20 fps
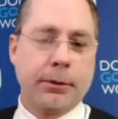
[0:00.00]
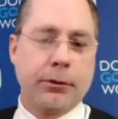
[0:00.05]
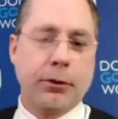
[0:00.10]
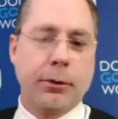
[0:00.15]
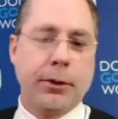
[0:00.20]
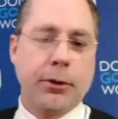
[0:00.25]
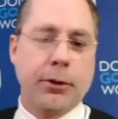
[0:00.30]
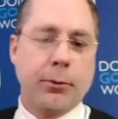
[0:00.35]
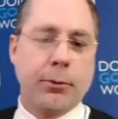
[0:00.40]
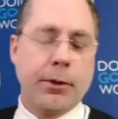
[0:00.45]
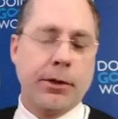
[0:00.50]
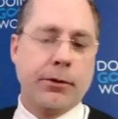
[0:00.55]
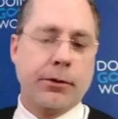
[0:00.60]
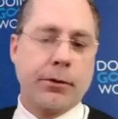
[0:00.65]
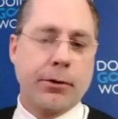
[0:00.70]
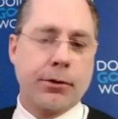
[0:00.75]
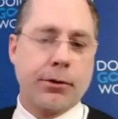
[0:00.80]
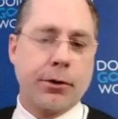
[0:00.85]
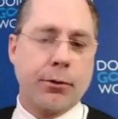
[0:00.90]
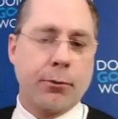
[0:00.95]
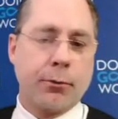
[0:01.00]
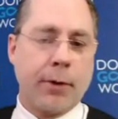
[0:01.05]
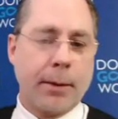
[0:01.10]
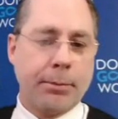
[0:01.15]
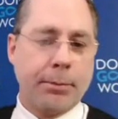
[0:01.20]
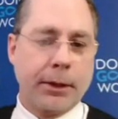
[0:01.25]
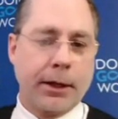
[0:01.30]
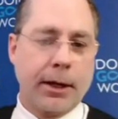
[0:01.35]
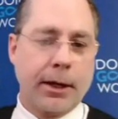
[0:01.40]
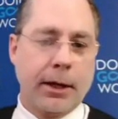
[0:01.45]
doing the research and
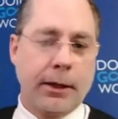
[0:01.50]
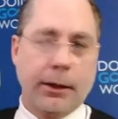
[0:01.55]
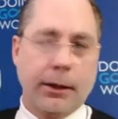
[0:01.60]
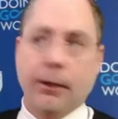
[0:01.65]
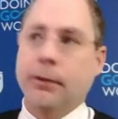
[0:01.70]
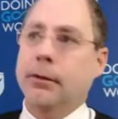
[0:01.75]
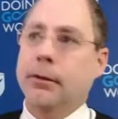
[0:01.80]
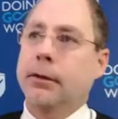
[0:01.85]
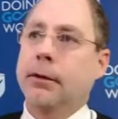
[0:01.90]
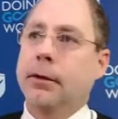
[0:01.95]
replicating.